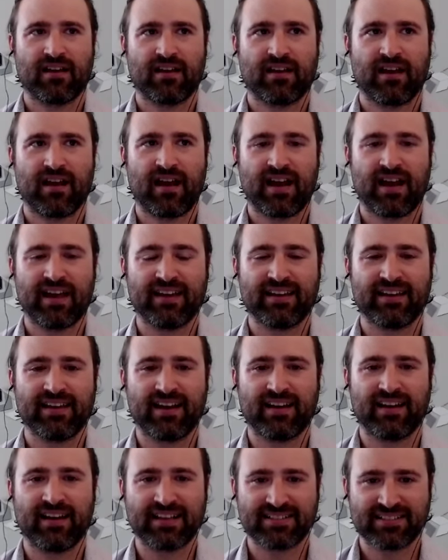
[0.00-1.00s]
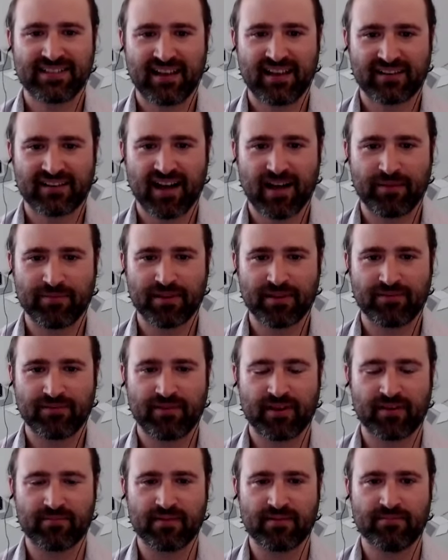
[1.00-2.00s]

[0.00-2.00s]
I saw a comment from